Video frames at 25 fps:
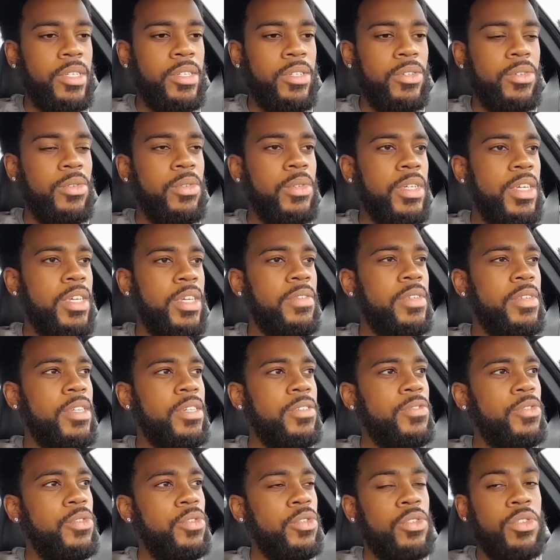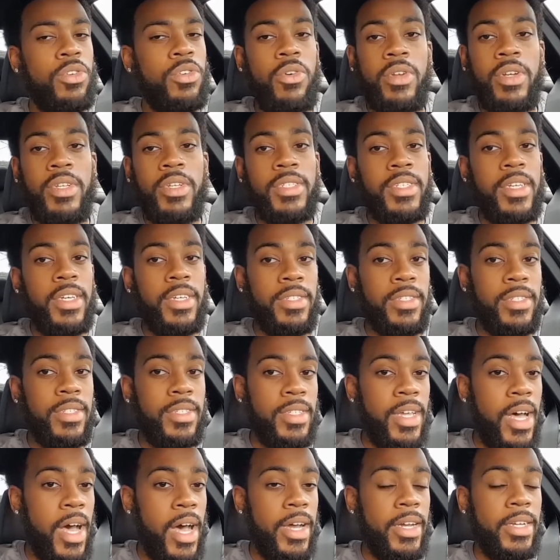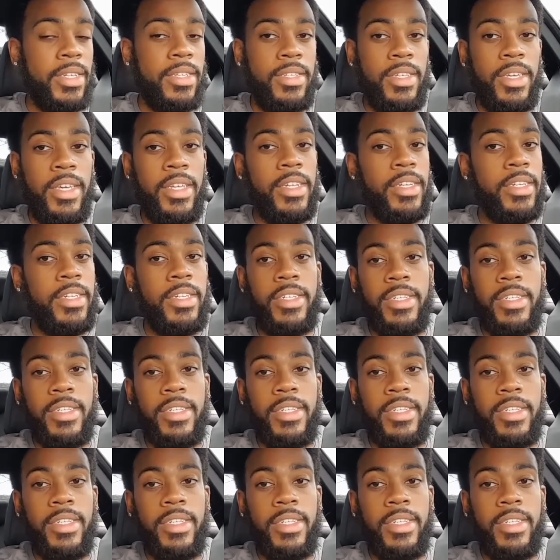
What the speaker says: Even if you're going to say stock, get it done.